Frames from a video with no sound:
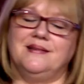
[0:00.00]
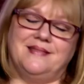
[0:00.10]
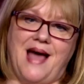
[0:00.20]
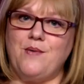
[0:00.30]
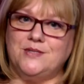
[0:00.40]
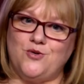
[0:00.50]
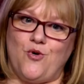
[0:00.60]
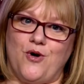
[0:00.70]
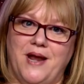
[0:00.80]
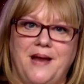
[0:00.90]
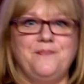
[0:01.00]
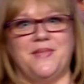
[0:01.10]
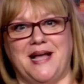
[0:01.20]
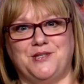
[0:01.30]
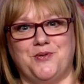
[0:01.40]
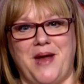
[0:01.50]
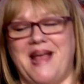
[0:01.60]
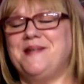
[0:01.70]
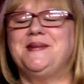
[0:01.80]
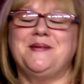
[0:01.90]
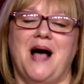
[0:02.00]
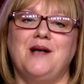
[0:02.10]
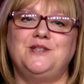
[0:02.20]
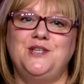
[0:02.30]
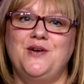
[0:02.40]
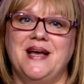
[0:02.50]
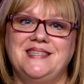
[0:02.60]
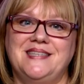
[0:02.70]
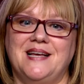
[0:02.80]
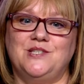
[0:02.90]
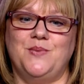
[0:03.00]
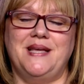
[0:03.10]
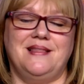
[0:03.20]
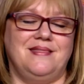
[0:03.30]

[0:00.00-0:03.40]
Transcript: That was corny. That's all right. I'll see you guys next week.